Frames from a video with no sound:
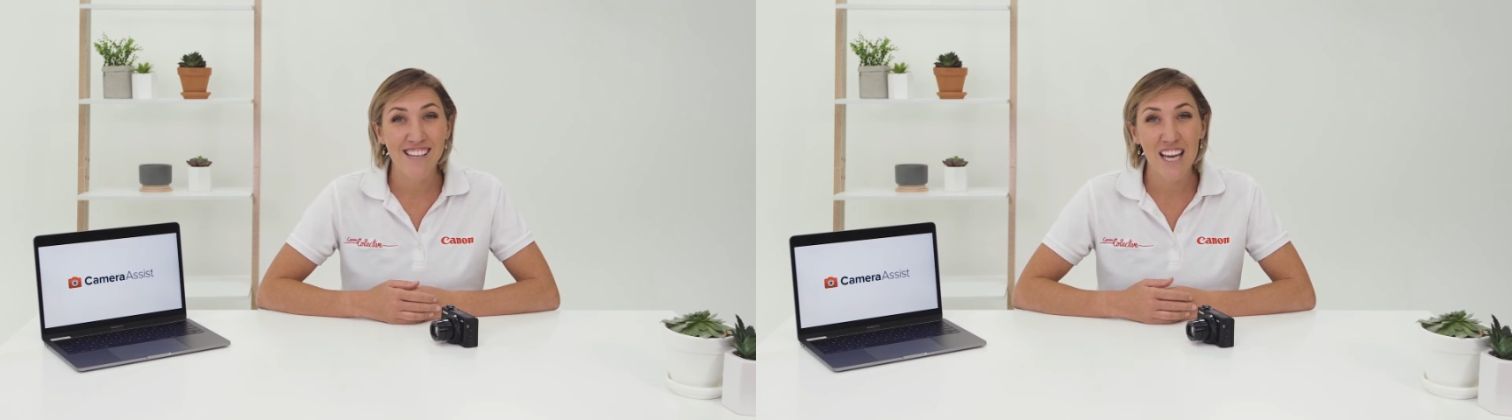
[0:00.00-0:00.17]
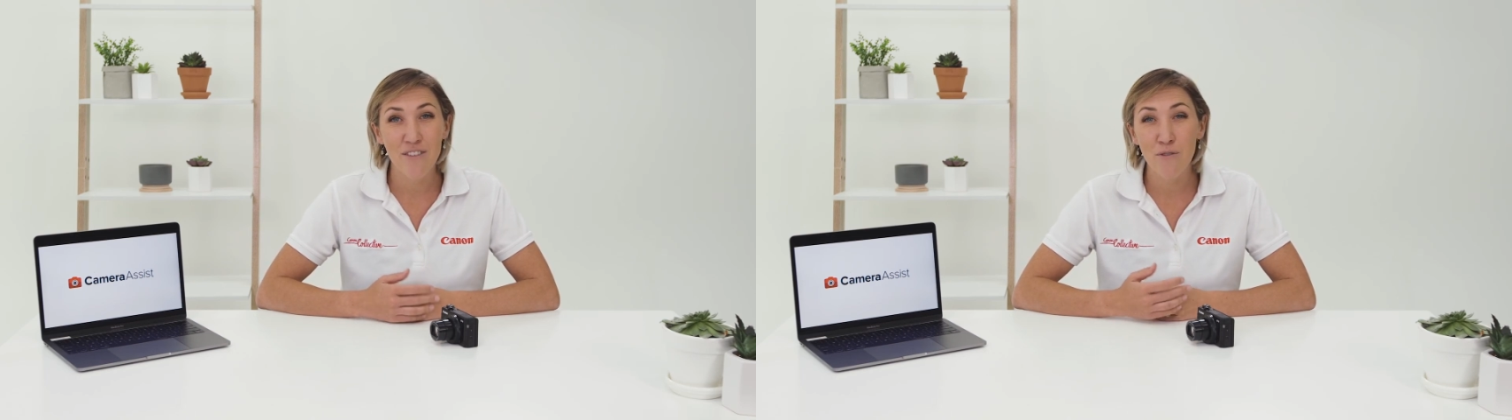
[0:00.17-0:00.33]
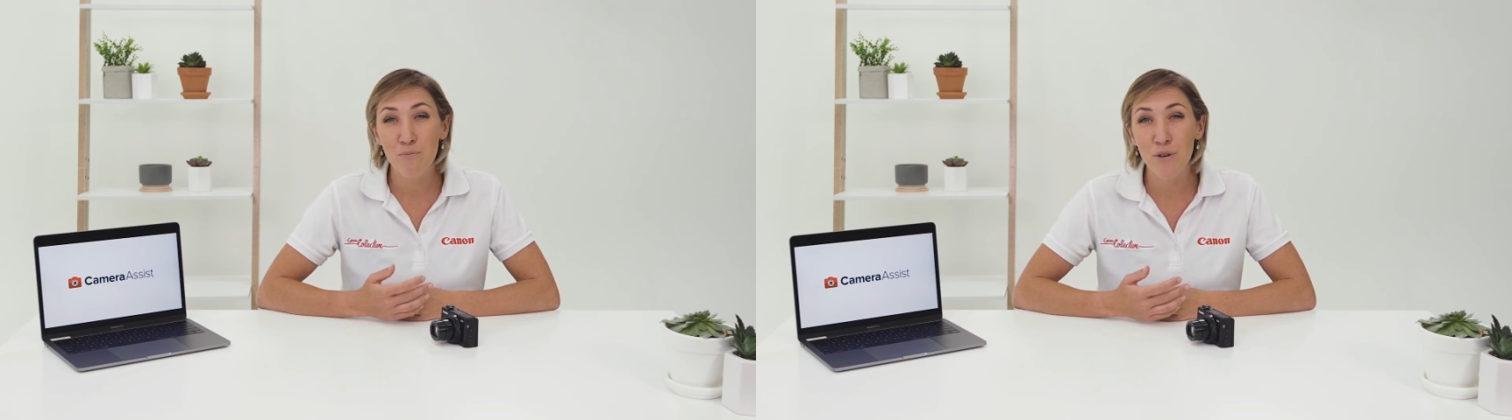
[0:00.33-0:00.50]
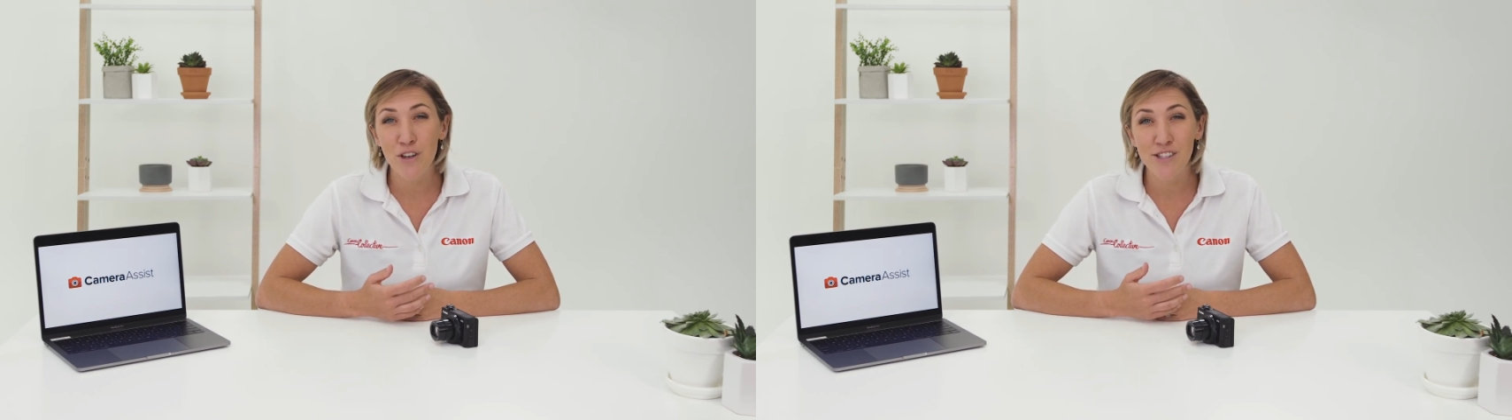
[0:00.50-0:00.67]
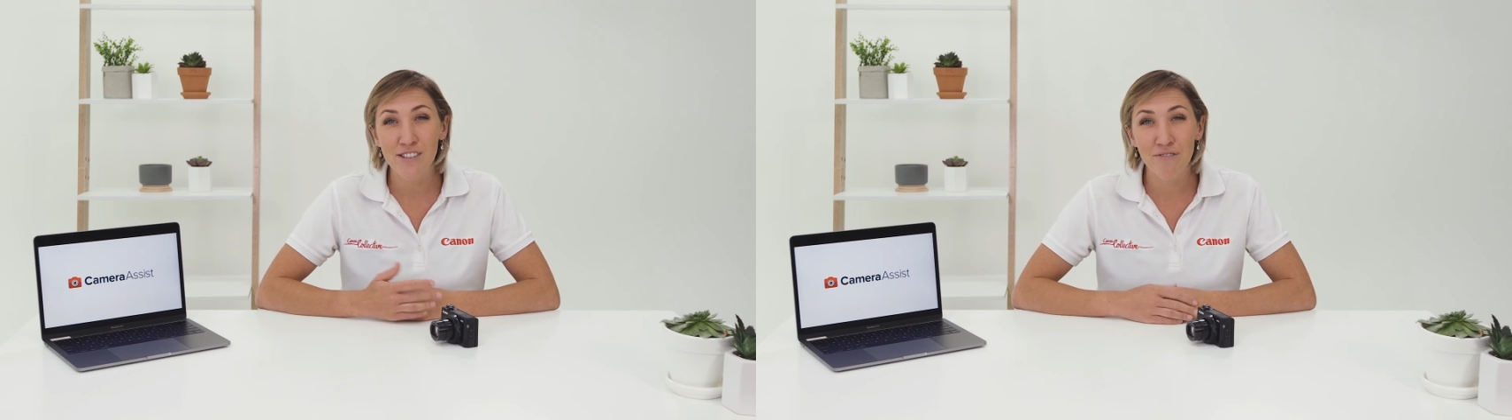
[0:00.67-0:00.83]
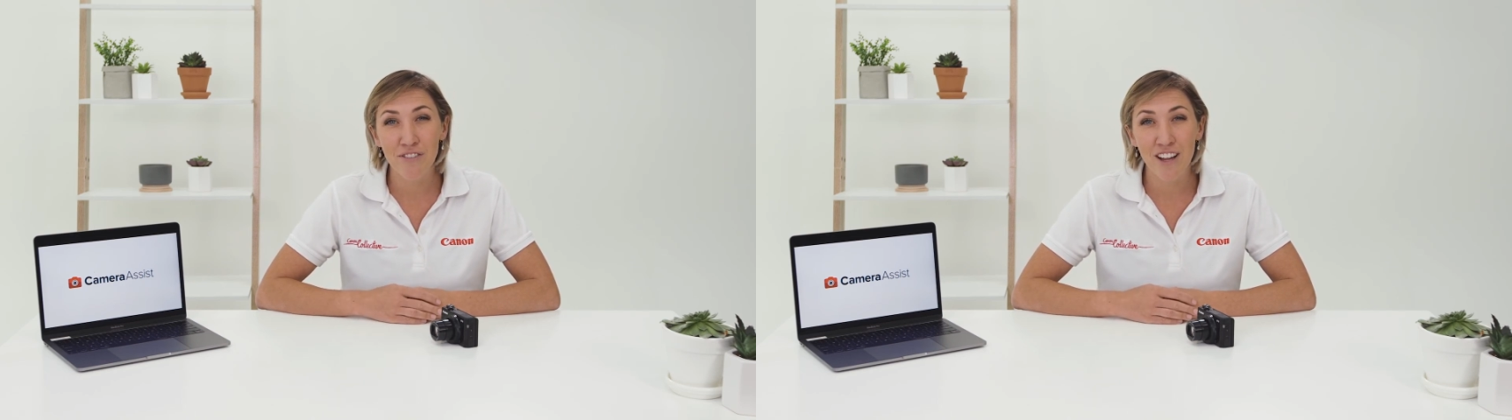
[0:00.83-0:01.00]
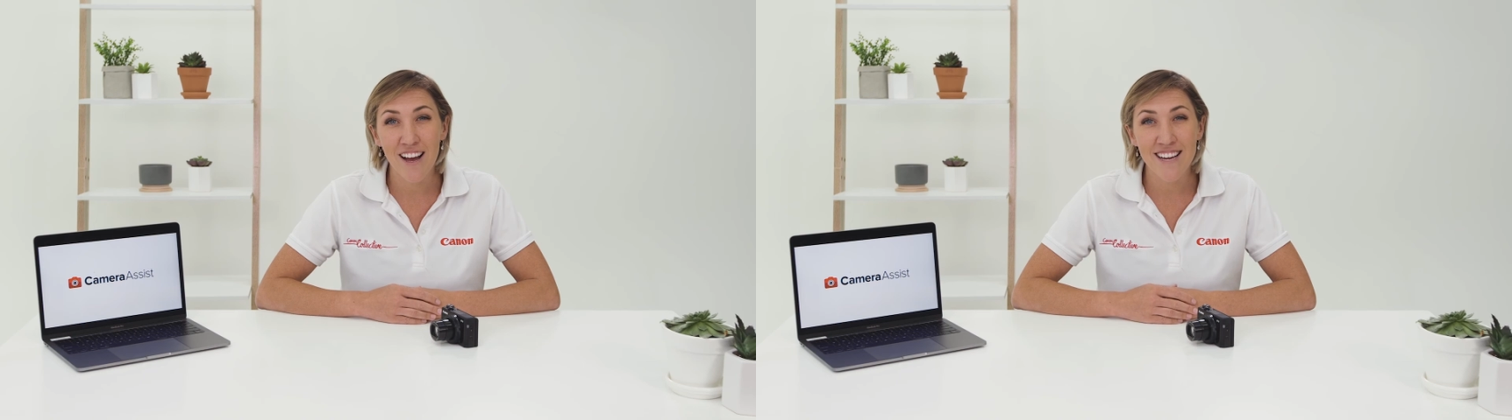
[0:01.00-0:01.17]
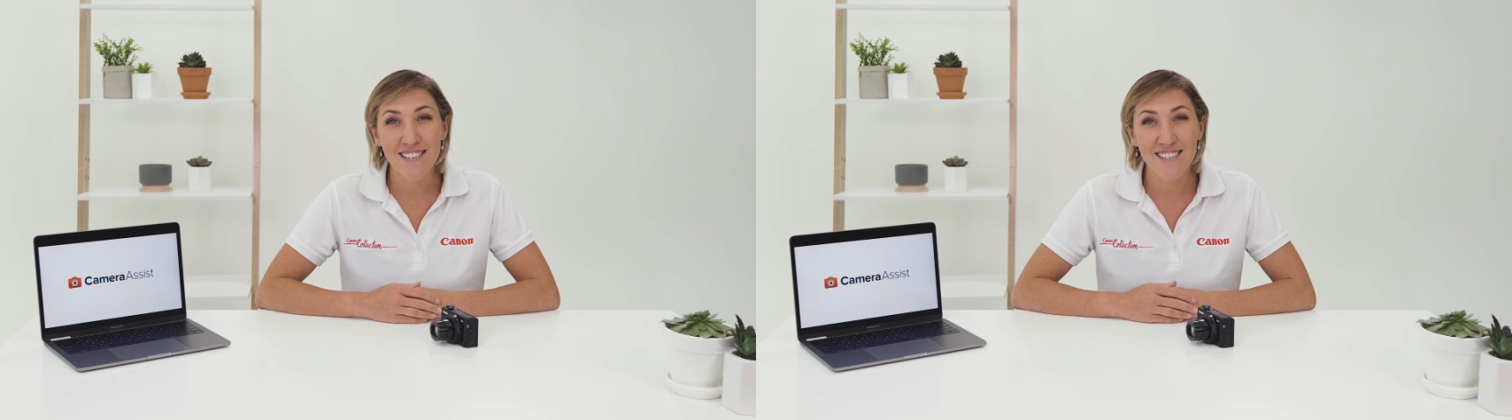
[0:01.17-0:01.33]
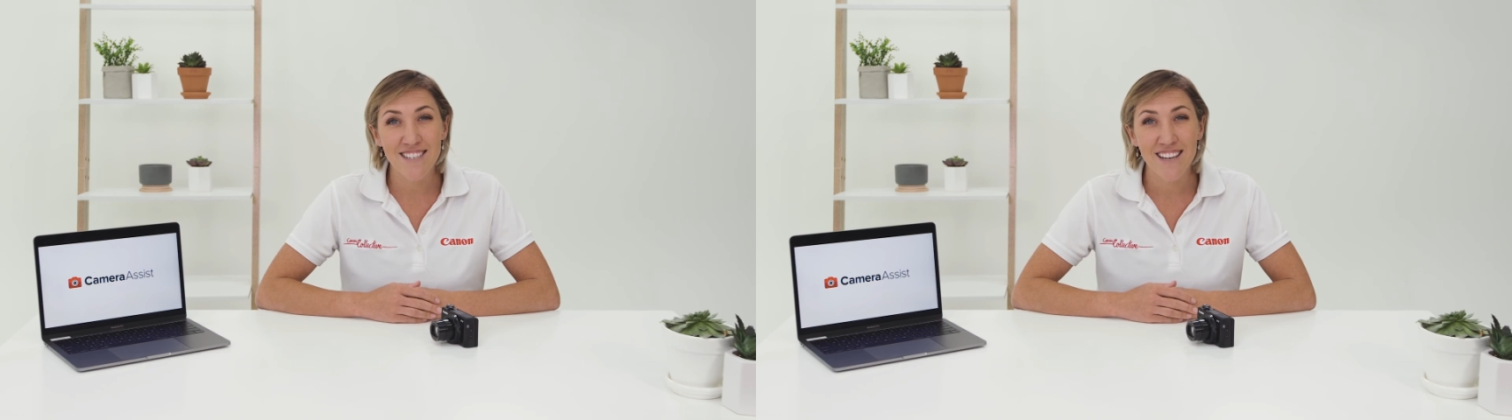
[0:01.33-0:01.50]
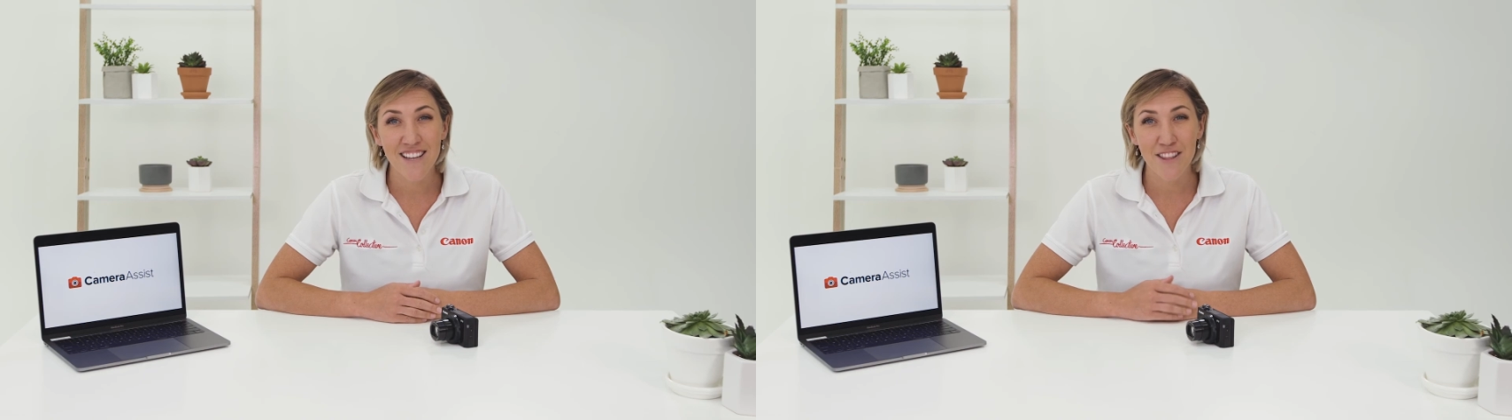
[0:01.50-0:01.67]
even birds in flight,